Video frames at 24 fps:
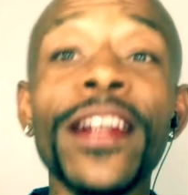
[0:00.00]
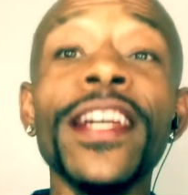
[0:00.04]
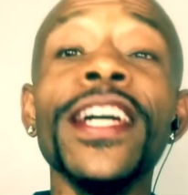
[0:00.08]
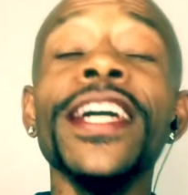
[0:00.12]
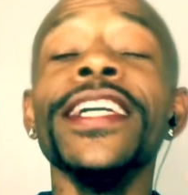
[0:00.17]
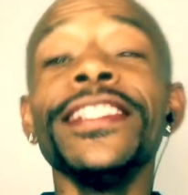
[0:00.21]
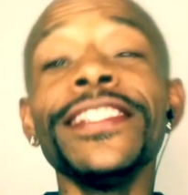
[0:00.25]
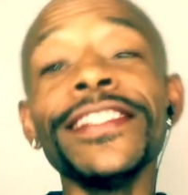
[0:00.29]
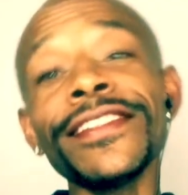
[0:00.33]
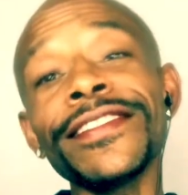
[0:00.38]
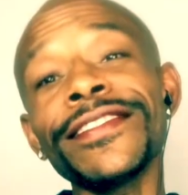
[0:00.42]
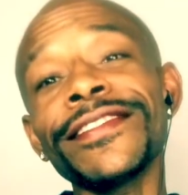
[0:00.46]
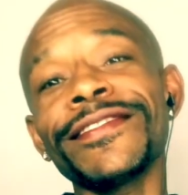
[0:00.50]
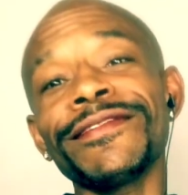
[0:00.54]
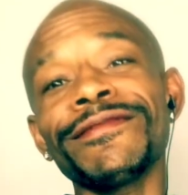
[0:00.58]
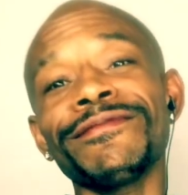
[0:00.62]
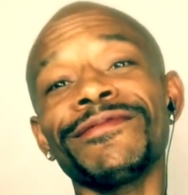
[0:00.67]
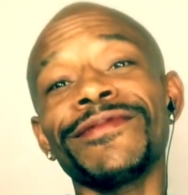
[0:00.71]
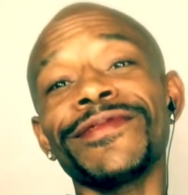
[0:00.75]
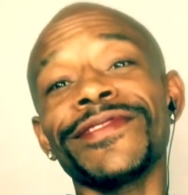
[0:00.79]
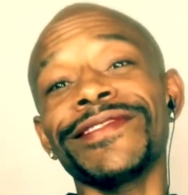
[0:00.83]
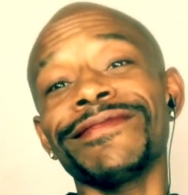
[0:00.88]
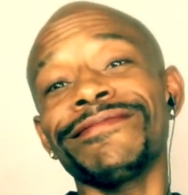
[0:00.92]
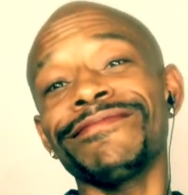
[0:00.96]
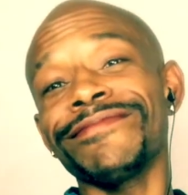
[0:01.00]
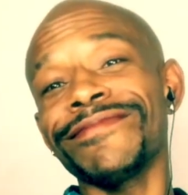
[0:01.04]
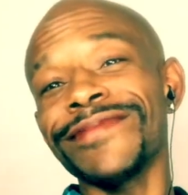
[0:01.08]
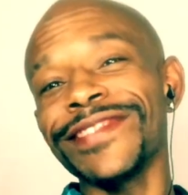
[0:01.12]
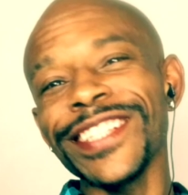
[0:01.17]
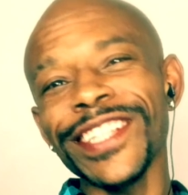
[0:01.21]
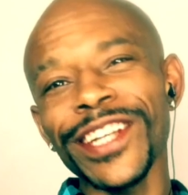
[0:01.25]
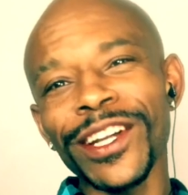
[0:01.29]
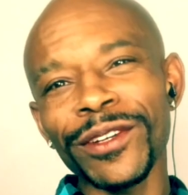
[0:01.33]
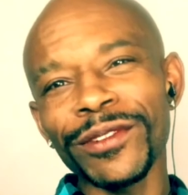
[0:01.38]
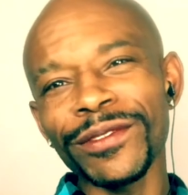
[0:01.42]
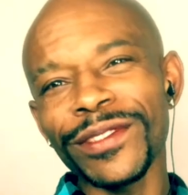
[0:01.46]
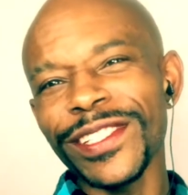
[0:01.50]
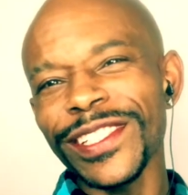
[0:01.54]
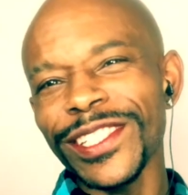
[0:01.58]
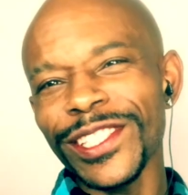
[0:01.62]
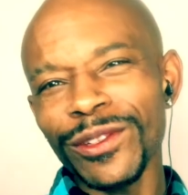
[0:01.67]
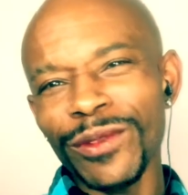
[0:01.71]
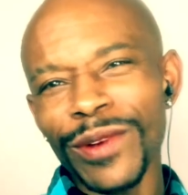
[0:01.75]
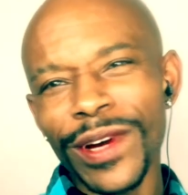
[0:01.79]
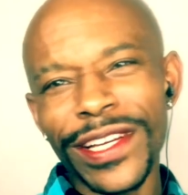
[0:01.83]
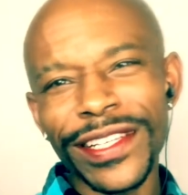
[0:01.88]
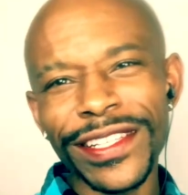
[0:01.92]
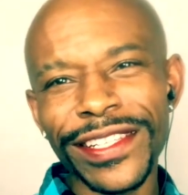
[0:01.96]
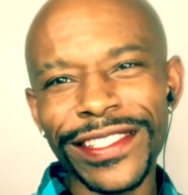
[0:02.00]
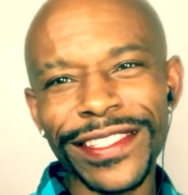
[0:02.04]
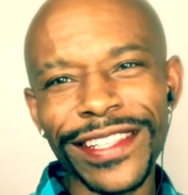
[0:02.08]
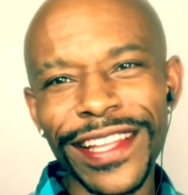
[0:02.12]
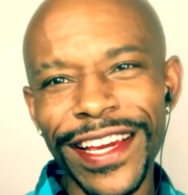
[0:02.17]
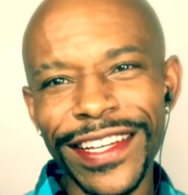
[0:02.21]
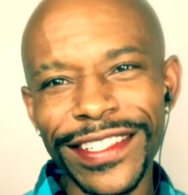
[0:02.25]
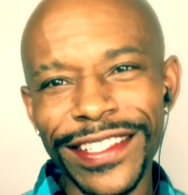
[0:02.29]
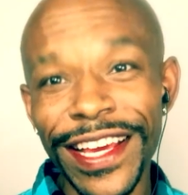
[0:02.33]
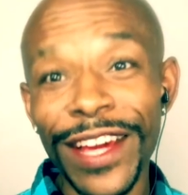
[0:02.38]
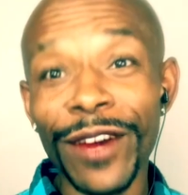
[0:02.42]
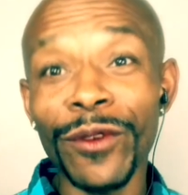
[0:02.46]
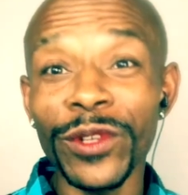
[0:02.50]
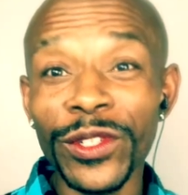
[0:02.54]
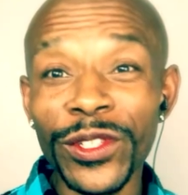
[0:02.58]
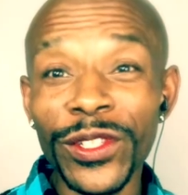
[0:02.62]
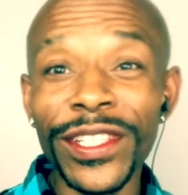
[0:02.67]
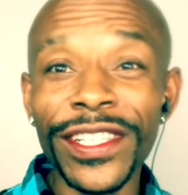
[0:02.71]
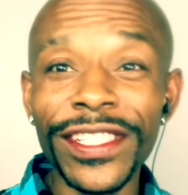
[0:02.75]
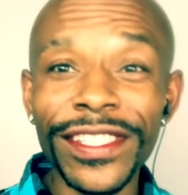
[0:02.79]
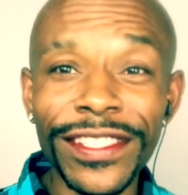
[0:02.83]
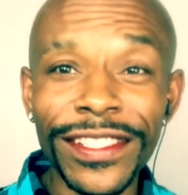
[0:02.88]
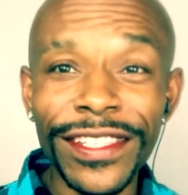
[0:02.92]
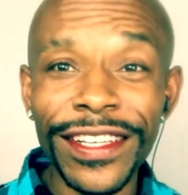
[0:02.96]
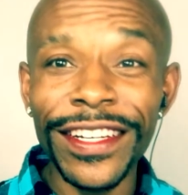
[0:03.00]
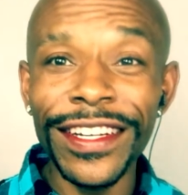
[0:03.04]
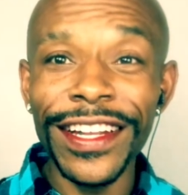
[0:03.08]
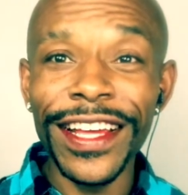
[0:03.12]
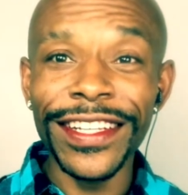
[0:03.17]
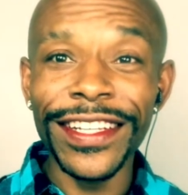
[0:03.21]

Just, you know, situations like that, would you consider that